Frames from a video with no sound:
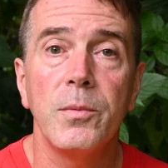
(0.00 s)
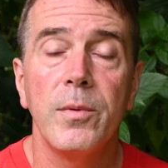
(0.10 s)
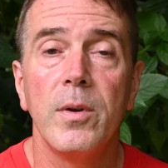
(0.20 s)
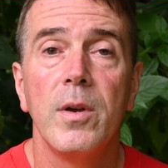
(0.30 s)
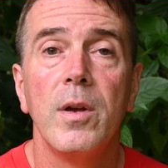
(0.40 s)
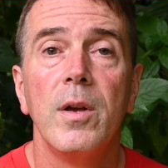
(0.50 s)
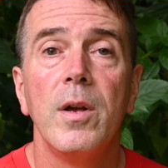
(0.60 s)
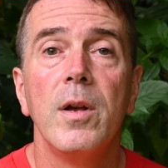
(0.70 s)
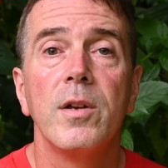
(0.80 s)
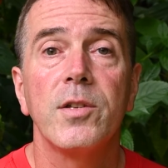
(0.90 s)

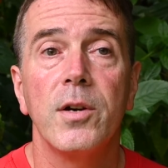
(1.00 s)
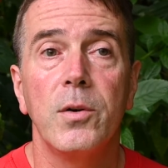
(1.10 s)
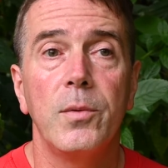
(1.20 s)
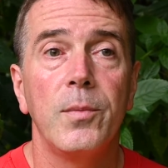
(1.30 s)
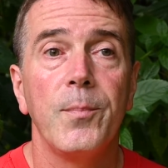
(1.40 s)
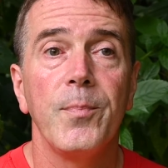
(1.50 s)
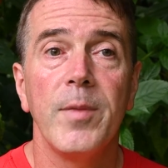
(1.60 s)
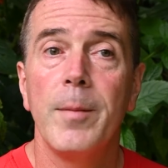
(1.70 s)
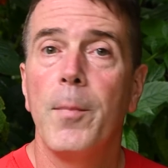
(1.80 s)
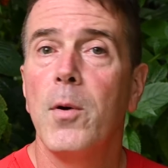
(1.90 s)
So
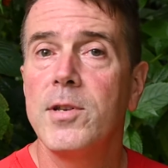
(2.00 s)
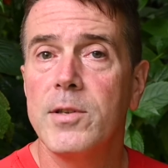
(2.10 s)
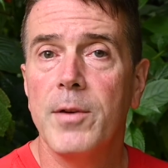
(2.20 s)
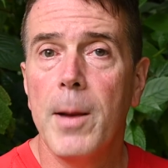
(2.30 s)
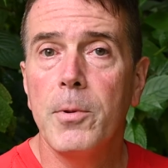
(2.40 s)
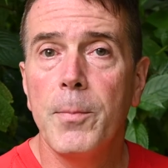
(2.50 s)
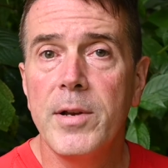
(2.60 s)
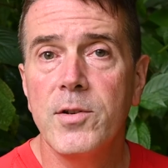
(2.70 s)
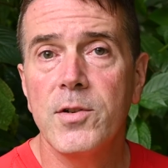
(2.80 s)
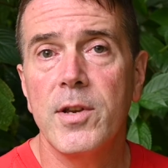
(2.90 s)
post a couple
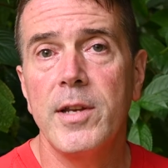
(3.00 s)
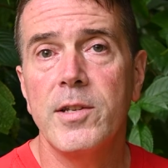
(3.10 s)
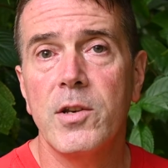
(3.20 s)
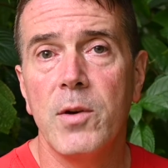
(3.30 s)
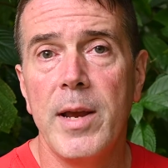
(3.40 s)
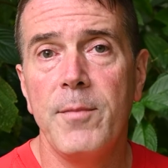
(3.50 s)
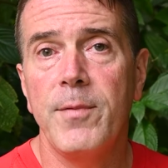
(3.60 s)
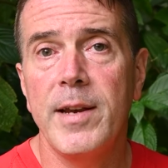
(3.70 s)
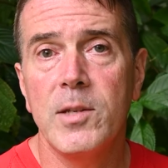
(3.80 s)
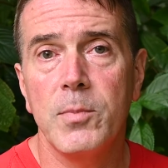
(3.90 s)
pictures to Instagram,
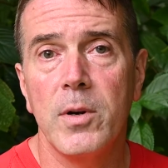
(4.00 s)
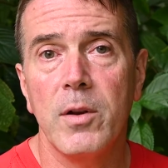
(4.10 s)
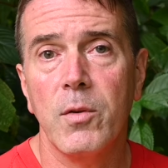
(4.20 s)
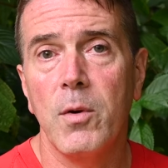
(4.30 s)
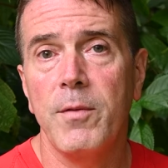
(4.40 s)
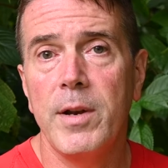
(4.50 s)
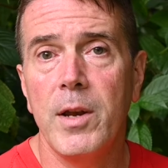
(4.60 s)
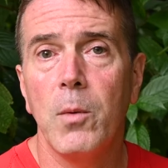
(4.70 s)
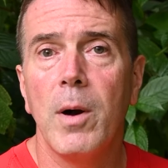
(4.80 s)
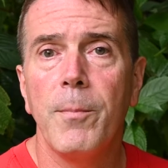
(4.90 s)
Facebook, throw a
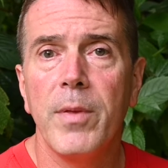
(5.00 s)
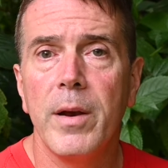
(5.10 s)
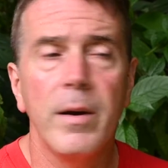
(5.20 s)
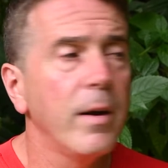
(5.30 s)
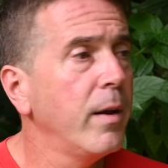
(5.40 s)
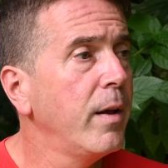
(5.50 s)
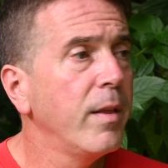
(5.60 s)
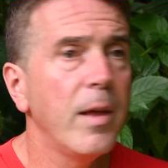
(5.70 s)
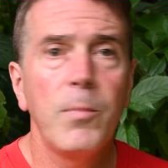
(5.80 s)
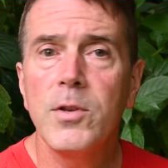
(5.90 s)
video up there,
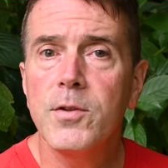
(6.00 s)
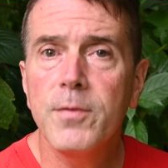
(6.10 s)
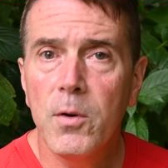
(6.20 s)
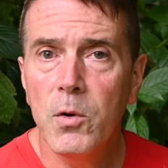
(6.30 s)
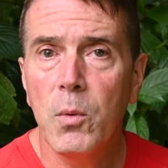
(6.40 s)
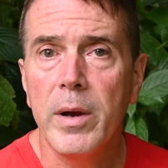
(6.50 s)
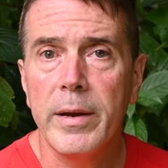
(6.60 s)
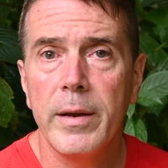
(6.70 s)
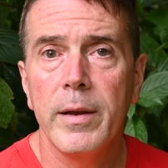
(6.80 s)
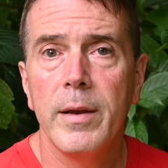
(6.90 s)
then put your phone away.